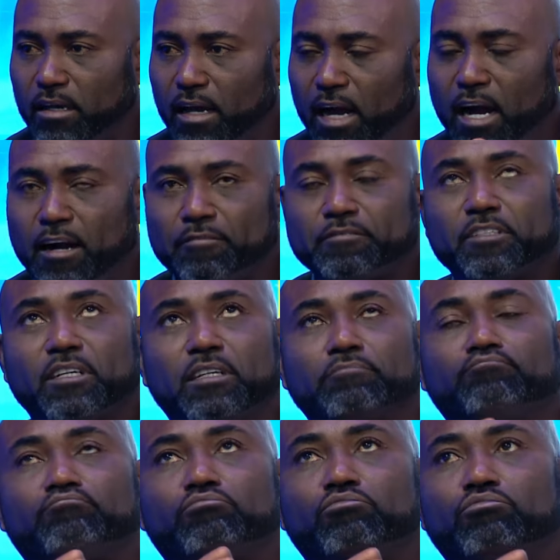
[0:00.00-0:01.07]
After
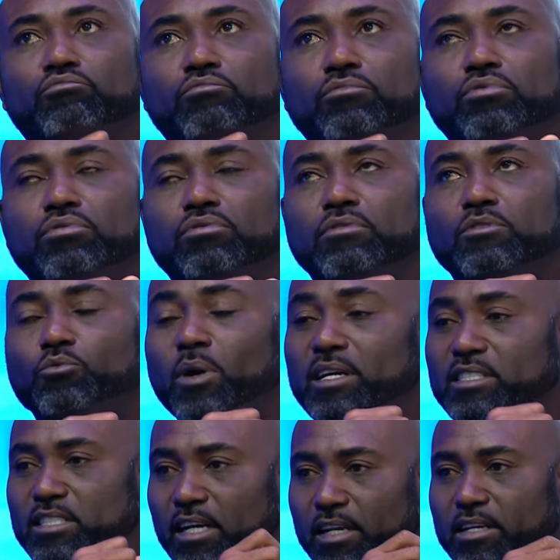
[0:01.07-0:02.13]

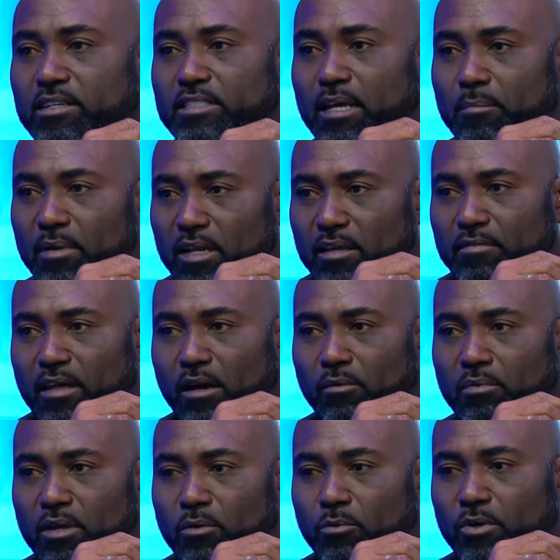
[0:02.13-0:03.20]
20 odd years, I believe that
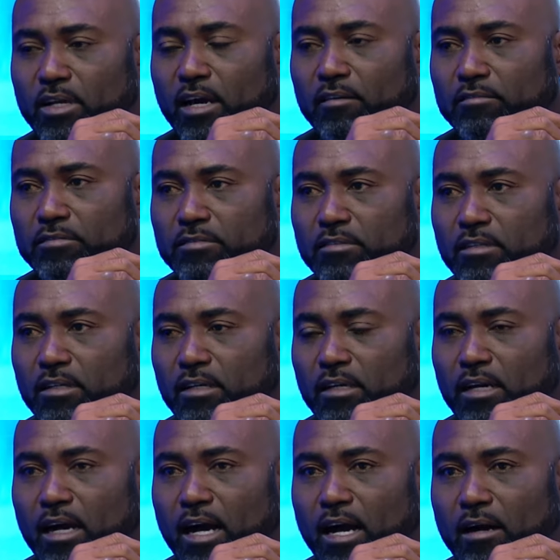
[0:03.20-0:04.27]
we would have
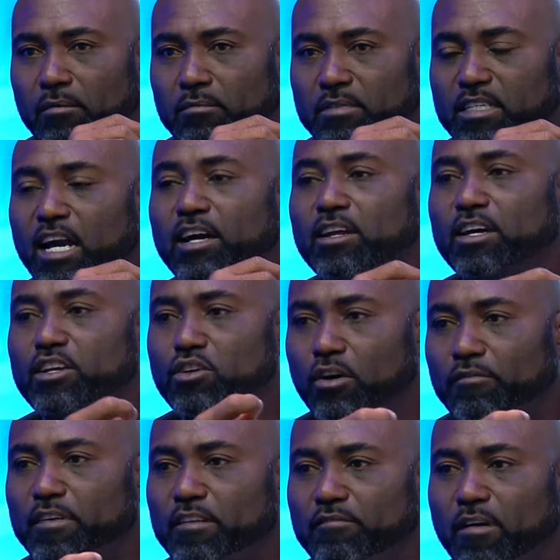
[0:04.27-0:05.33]
gathered
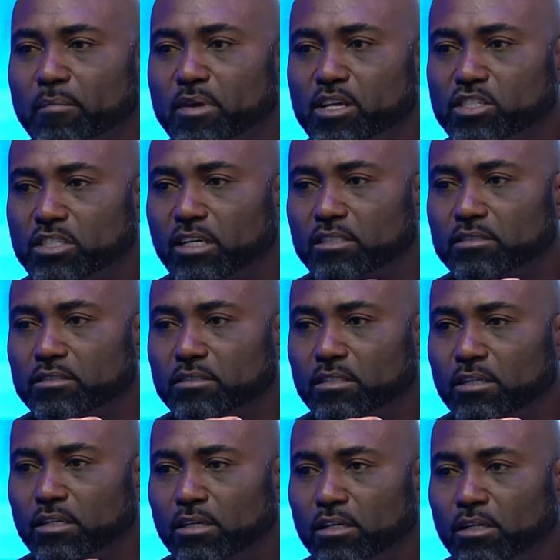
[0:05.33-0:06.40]
enough information
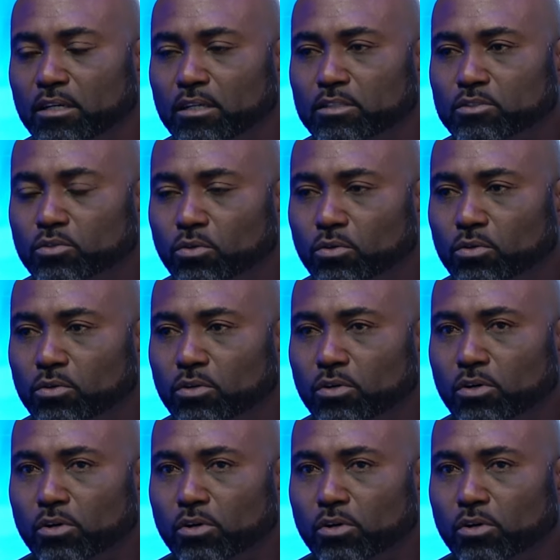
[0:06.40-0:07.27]
to